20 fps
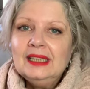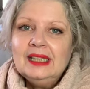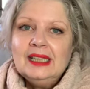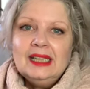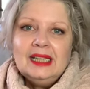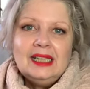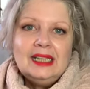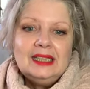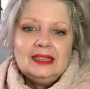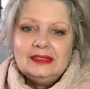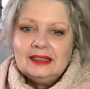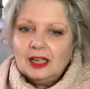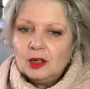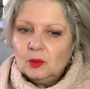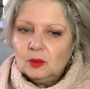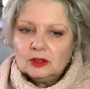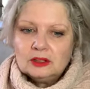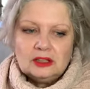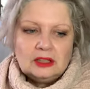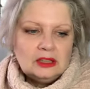and I
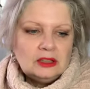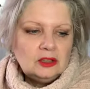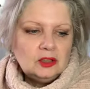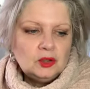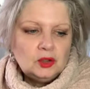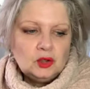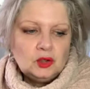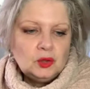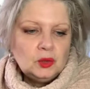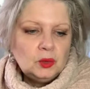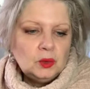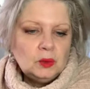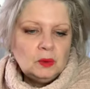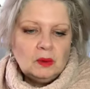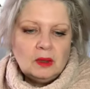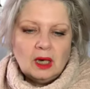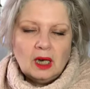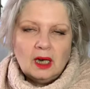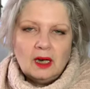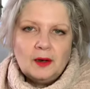wanted
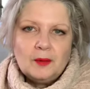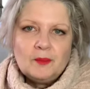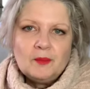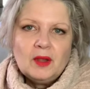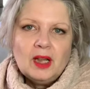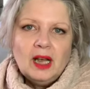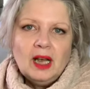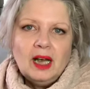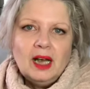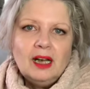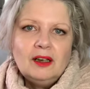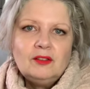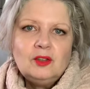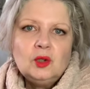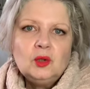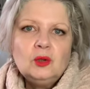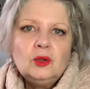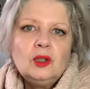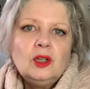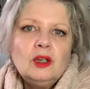to have a
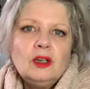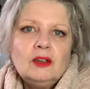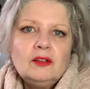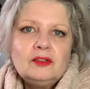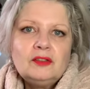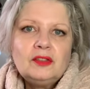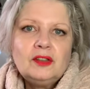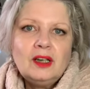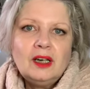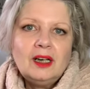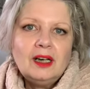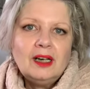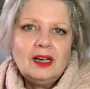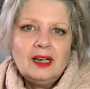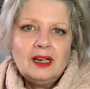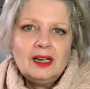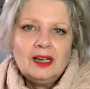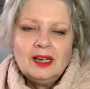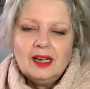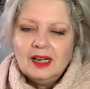look of
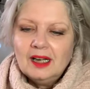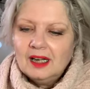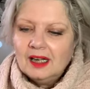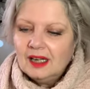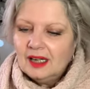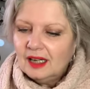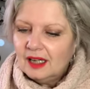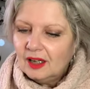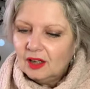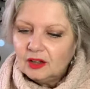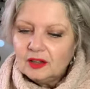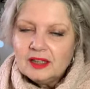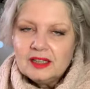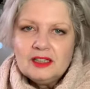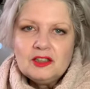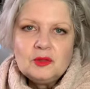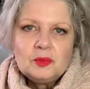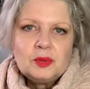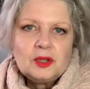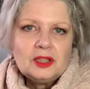on
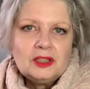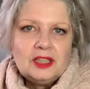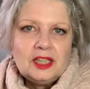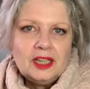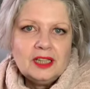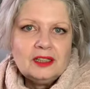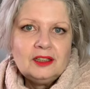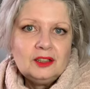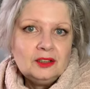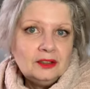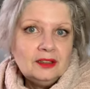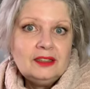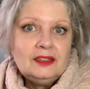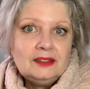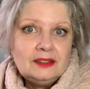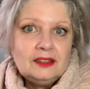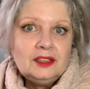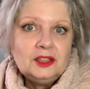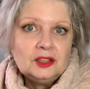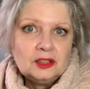this project, on
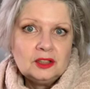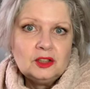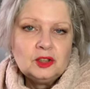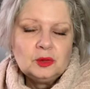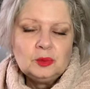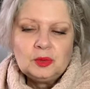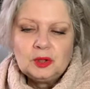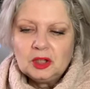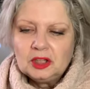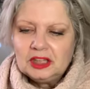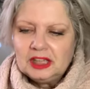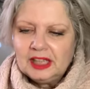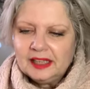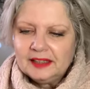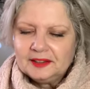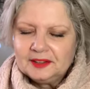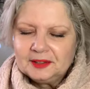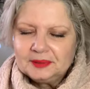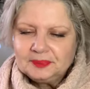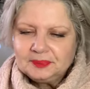this year-long
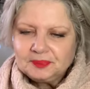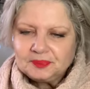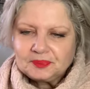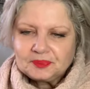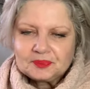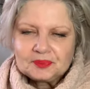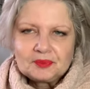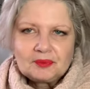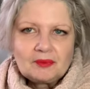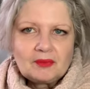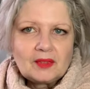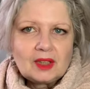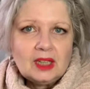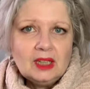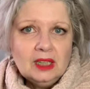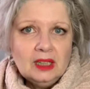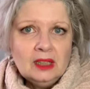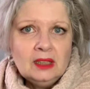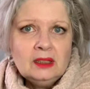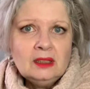project,
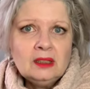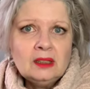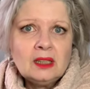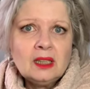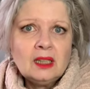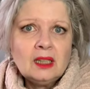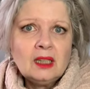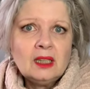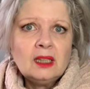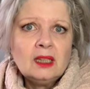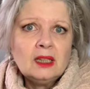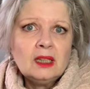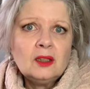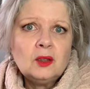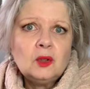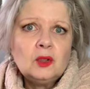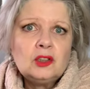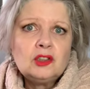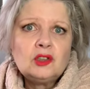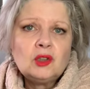and
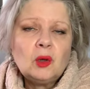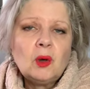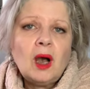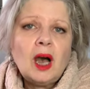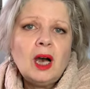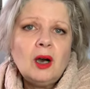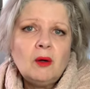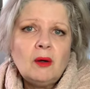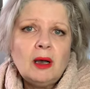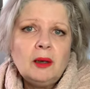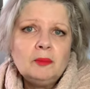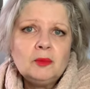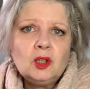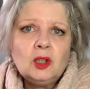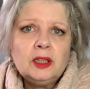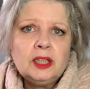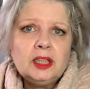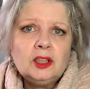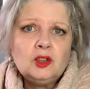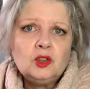also how I'm
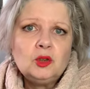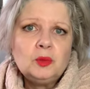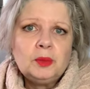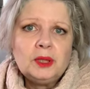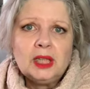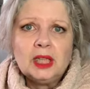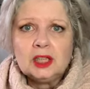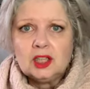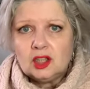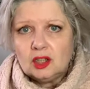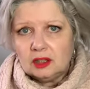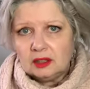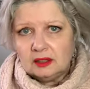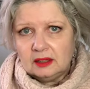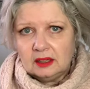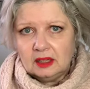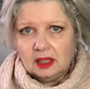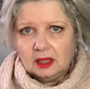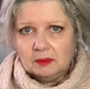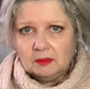going to be
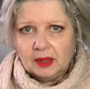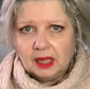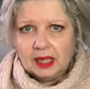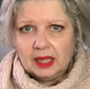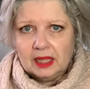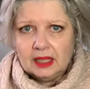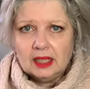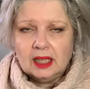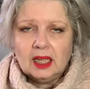adjusting my